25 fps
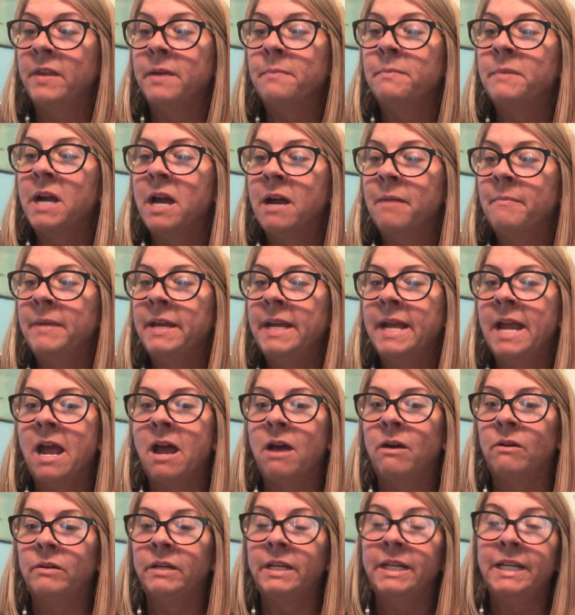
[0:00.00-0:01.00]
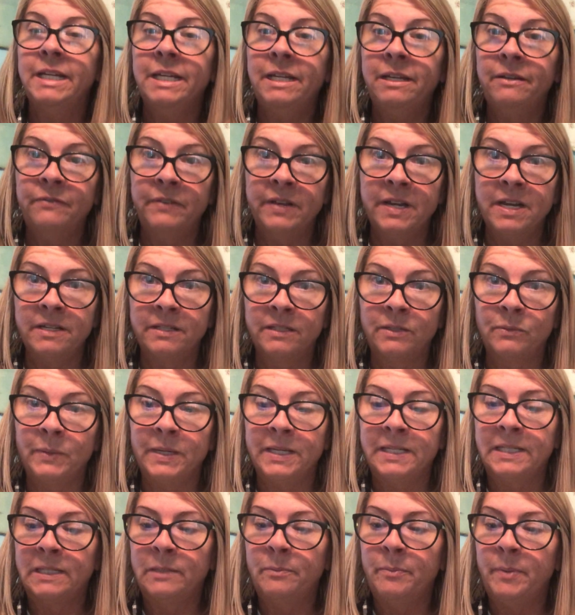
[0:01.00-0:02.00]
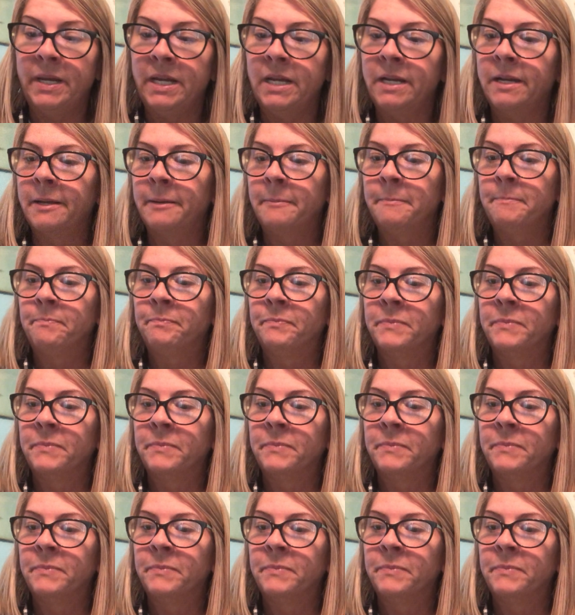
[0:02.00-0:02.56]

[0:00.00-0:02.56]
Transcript: them coming out even as we speak.